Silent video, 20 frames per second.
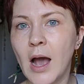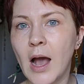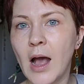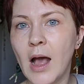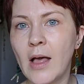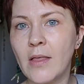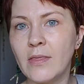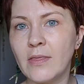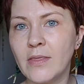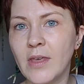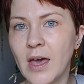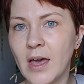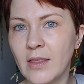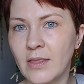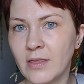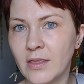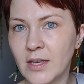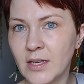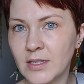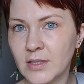And
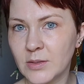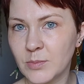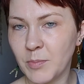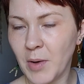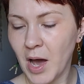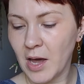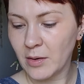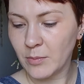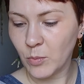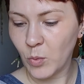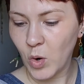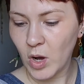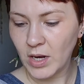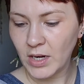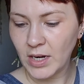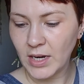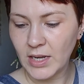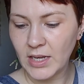then this bottom one